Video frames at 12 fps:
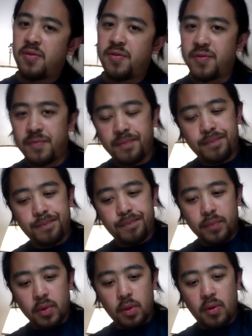of
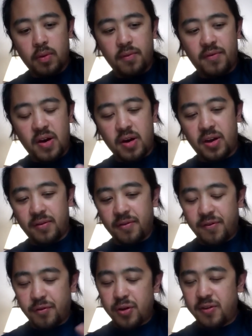very
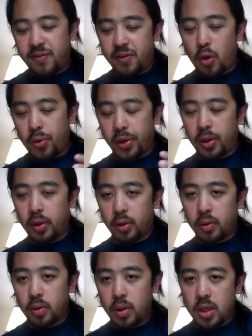free
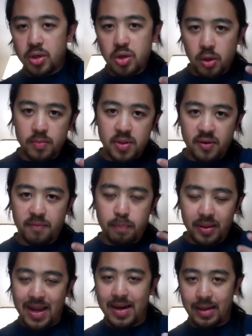flowing in terms of
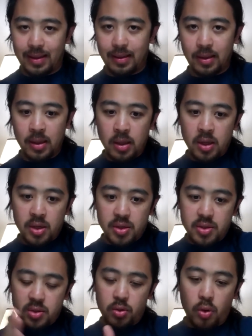planning
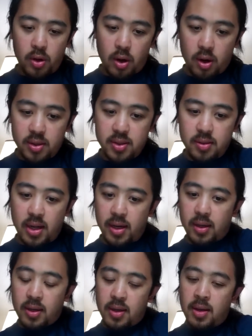story arcs.
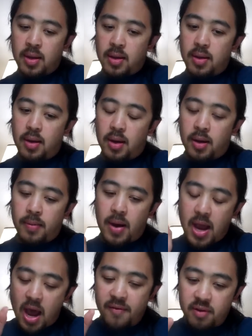Like, um,
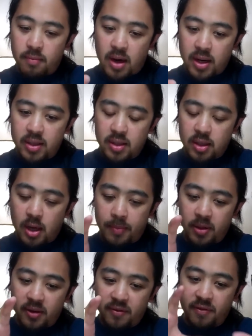I have in mind a
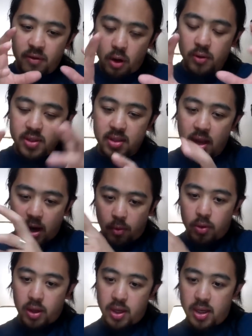couple of notes that I
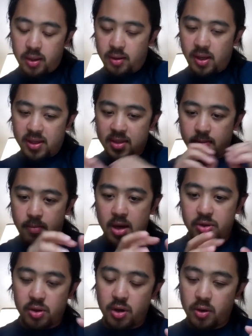want to hit, like some
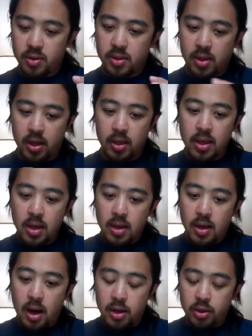major notes. Like,
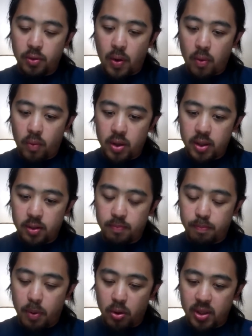I knew I wanted
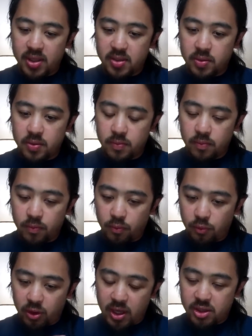Bodhi's
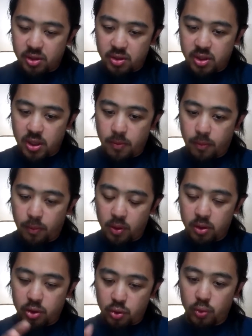relationship
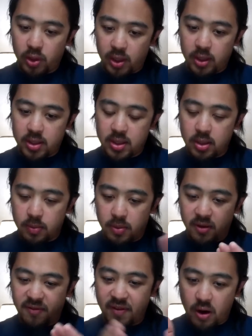with Julie to
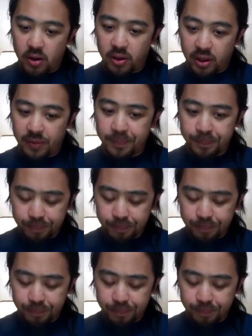be fairly